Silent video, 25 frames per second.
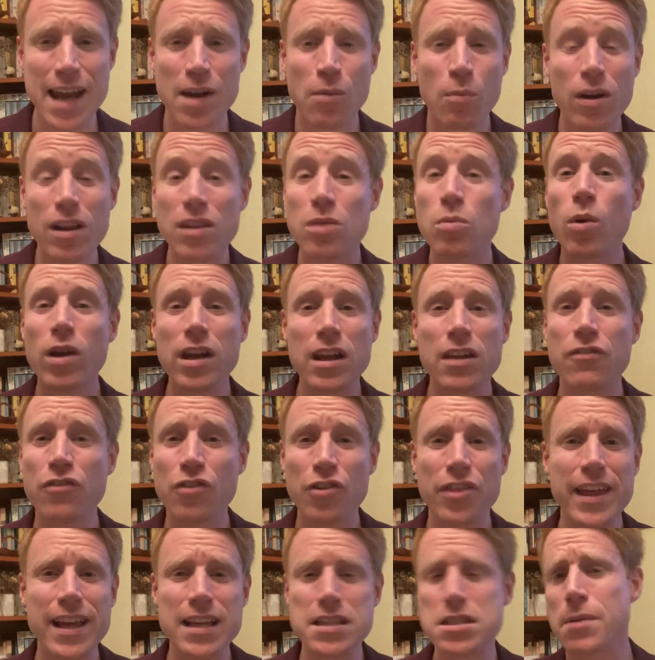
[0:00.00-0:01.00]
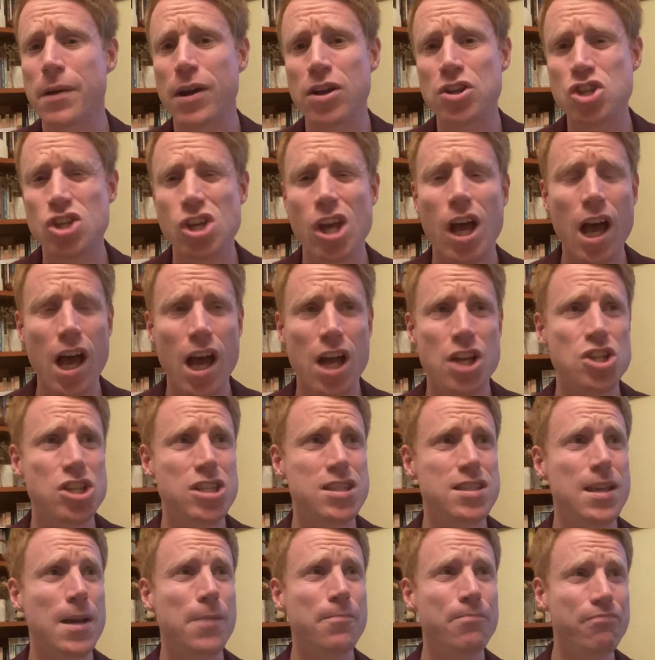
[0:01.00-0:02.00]
And one of the wonderful things about church
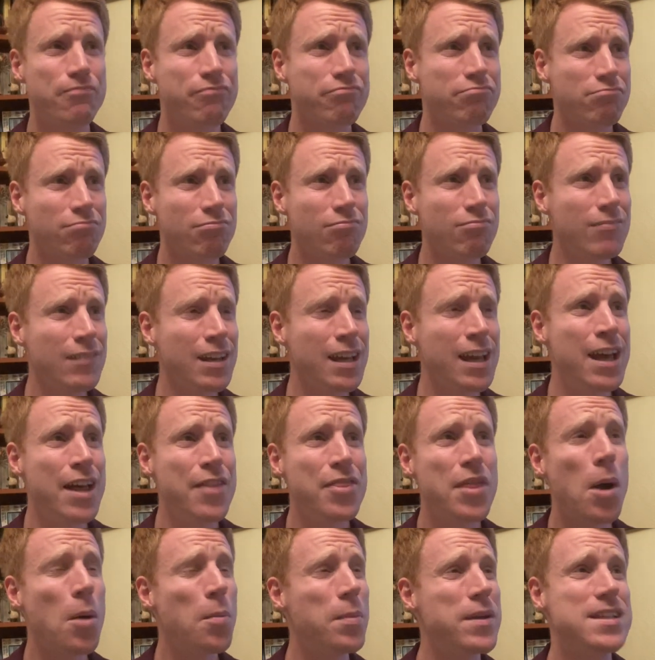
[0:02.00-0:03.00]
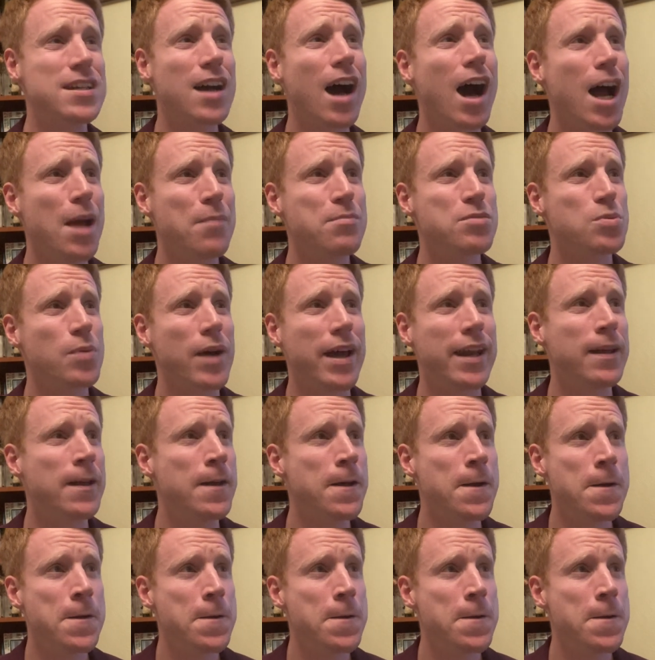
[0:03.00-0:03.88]
is that there will be times when